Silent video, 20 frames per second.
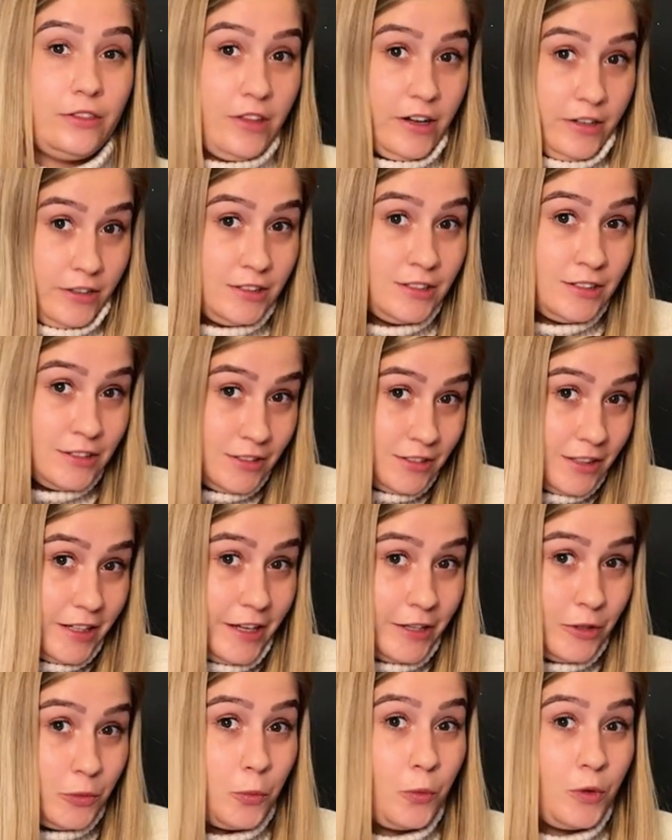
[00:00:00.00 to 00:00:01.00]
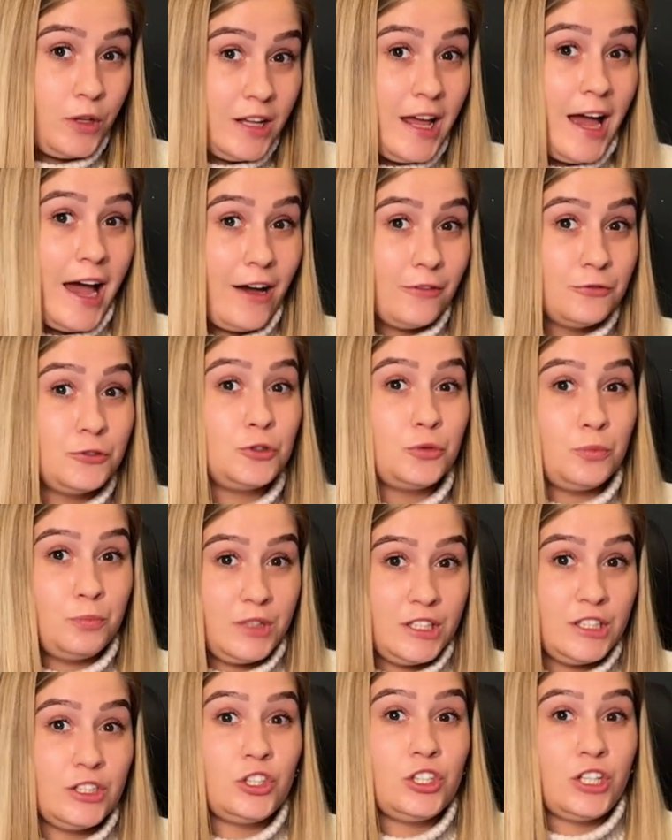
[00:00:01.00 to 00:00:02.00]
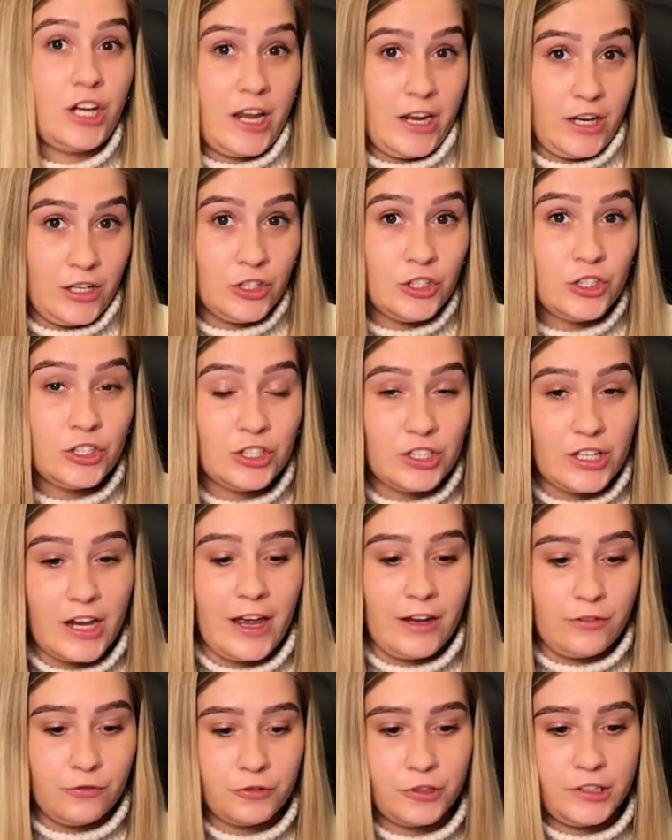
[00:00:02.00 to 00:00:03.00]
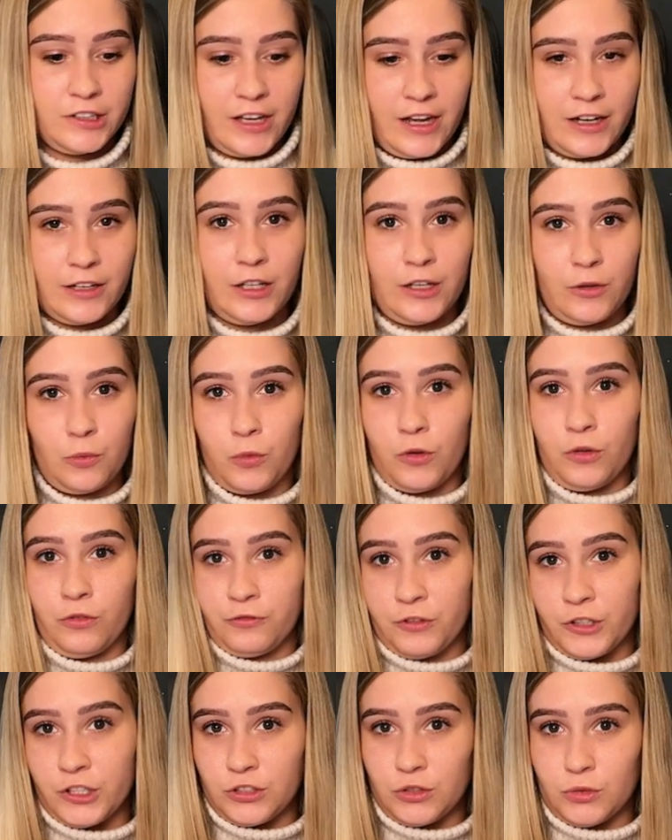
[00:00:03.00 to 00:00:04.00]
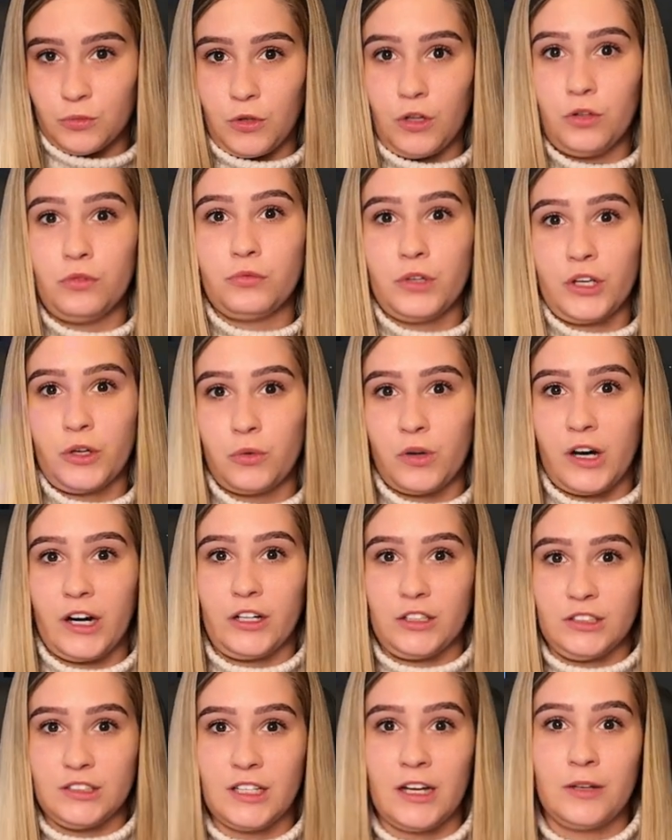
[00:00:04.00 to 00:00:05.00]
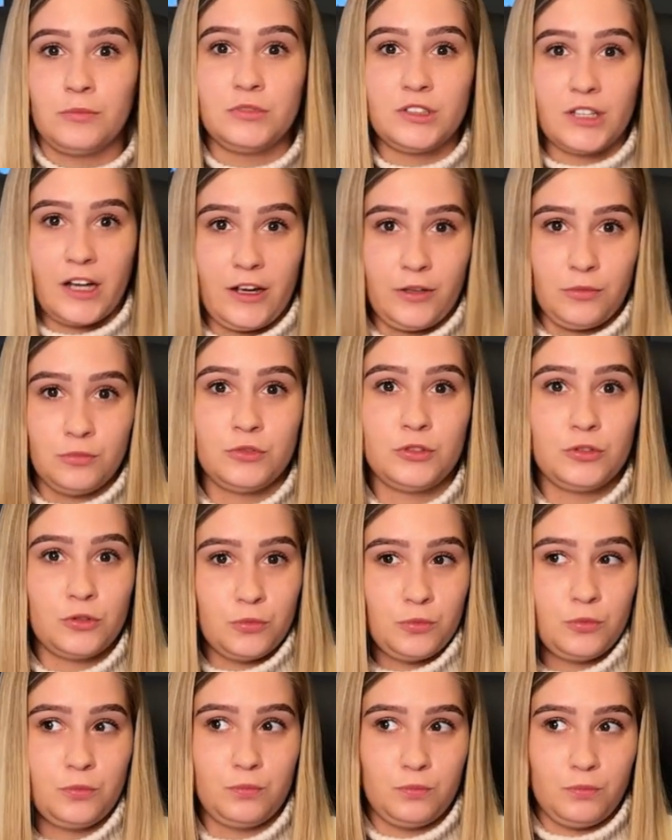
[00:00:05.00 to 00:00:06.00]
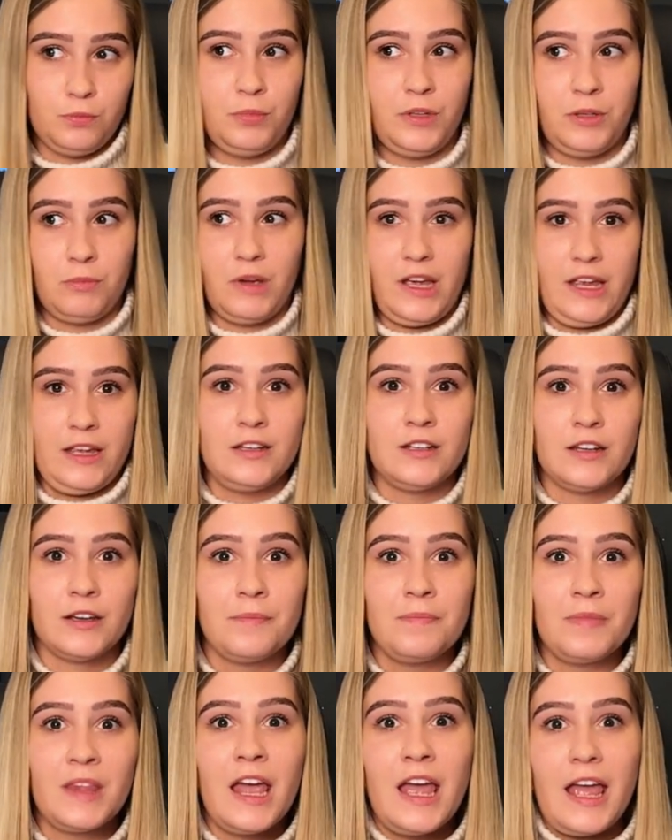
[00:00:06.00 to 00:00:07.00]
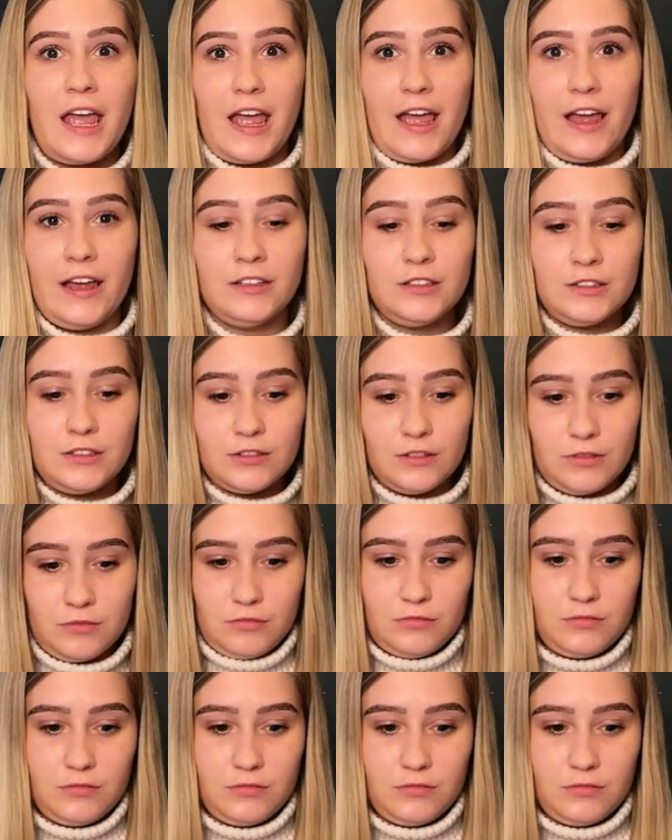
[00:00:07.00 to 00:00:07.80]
Thus, it will have to be changed, and for that it will first of all require some time to be made, and